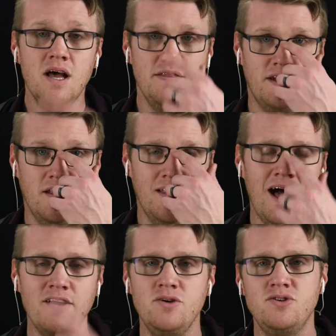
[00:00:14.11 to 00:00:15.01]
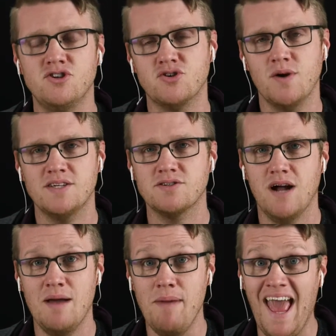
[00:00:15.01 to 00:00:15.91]
that'll allow you to
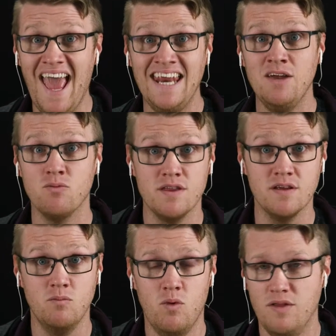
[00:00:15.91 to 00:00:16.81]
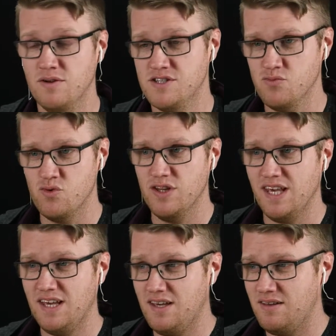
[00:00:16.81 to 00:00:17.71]
transcribe any rhythm, whether it's
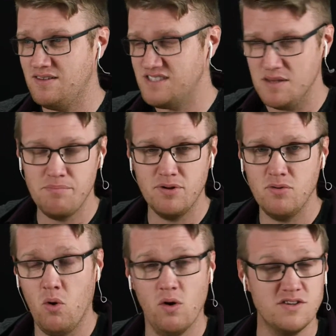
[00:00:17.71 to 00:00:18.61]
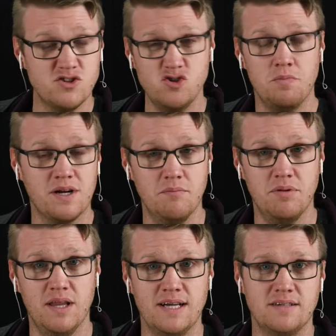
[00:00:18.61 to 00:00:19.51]
really simple or it's super
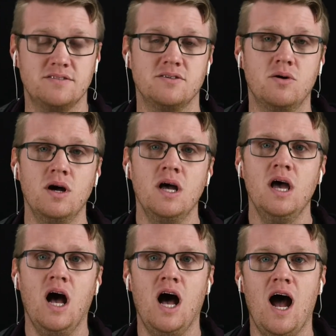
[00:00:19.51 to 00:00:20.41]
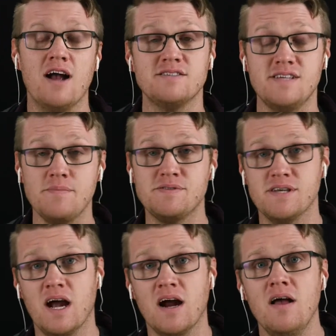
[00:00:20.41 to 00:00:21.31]
complex. So our steps
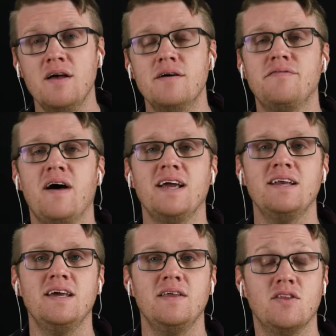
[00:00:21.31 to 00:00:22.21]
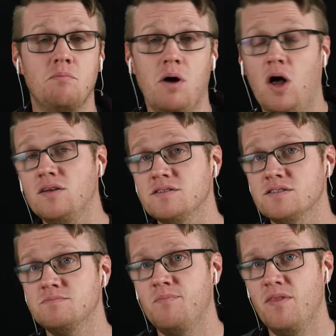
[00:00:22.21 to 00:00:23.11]
are finding the
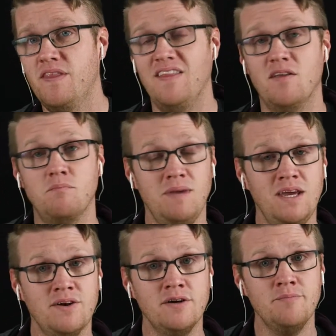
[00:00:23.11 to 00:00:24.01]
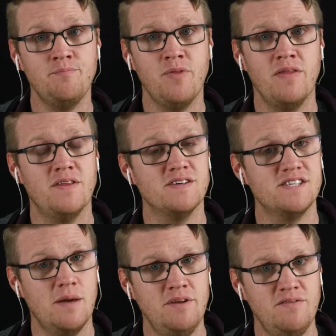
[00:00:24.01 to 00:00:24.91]
pulse, then the meter, the
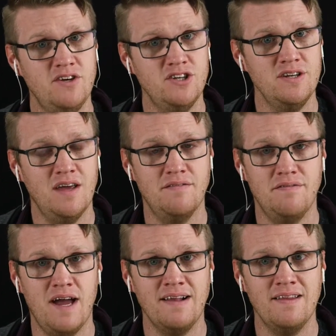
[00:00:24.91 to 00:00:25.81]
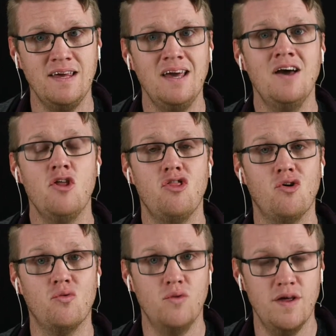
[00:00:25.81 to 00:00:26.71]
subdivision, and finally the
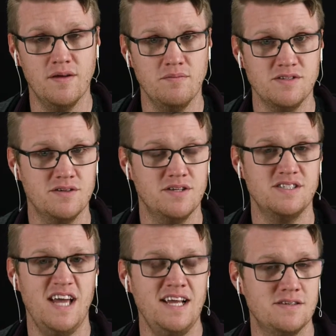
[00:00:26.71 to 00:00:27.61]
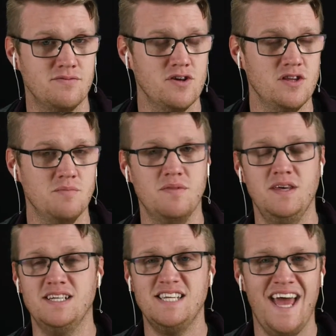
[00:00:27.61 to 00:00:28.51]
rhythm. So the states of rhythm, the
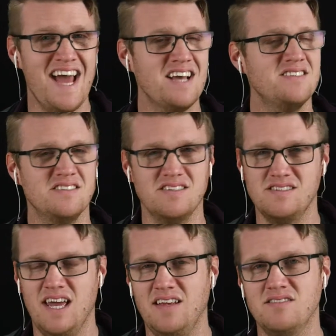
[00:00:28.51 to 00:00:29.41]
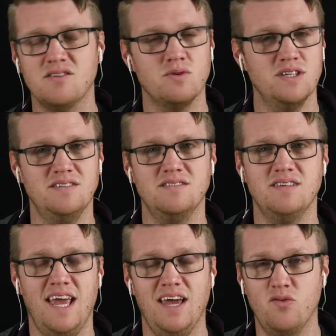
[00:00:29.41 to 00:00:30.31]
attacks, the sustains, the releases,
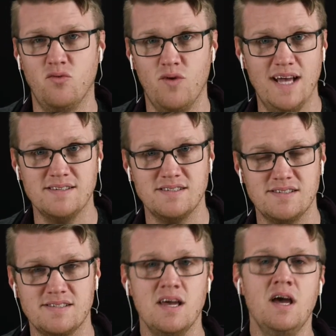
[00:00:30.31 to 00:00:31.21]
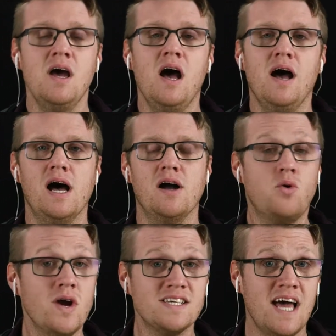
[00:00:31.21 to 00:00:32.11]
and rests.
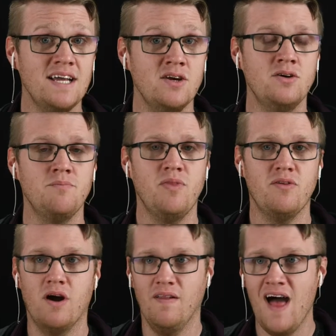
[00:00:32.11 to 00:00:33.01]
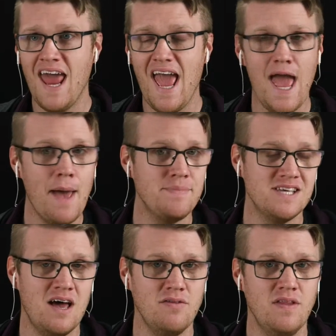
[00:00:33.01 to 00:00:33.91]
Quick side note, there are a lot of apps
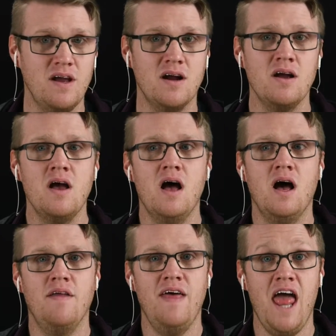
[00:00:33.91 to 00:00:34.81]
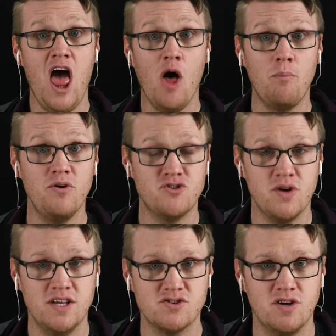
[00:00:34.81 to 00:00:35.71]
out there that help with
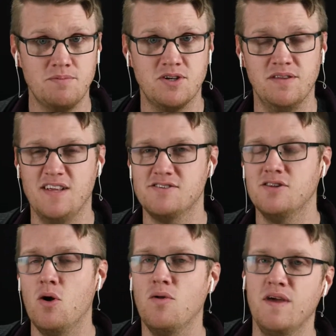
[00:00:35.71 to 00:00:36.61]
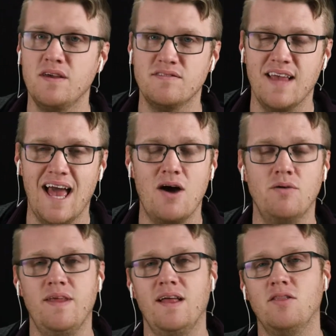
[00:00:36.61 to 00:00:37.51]
transcription, that slow things
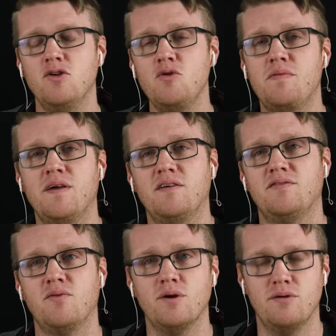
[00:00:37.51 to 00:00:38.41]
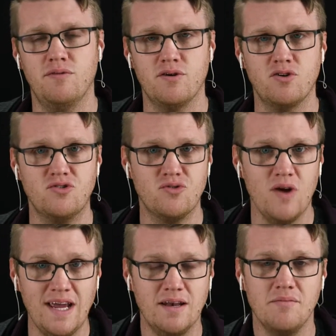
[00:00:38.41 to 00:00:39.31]
down, that loop things for you. They're
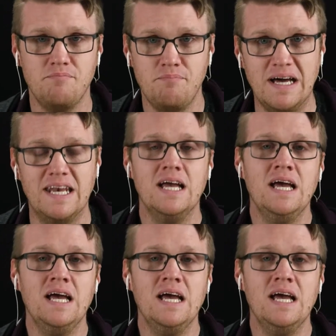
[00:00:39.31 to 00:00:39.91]
great, but